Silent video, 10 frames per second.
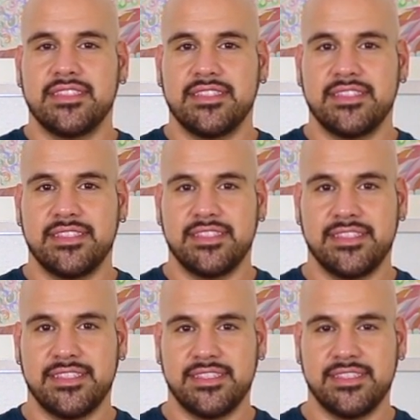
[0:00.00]

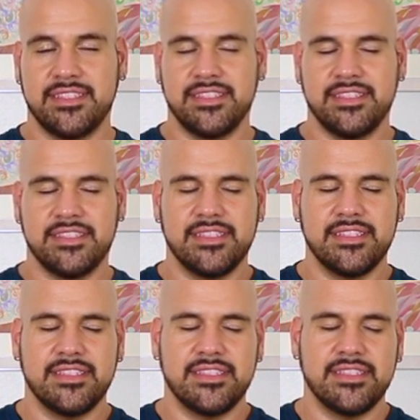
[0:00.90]

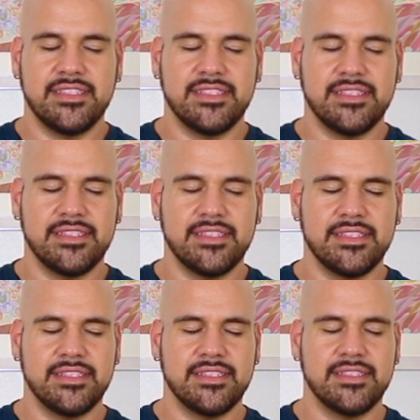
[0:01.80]

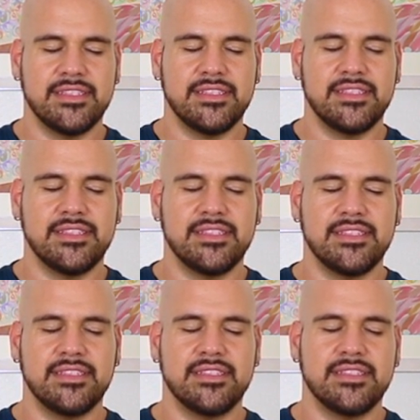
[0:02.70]

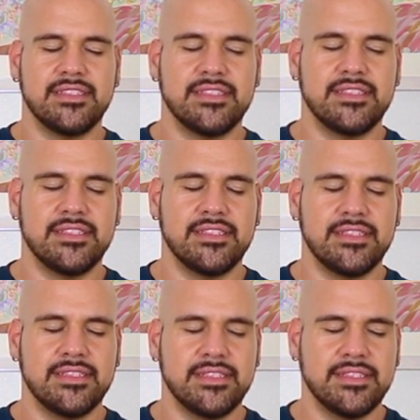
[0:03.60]

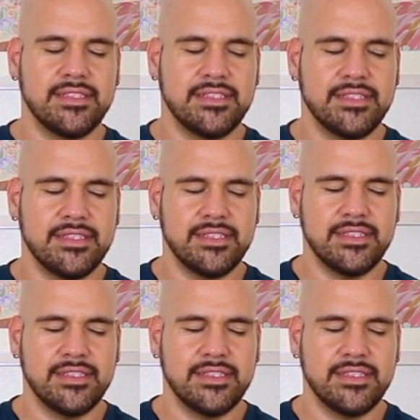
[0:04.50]
[no speech]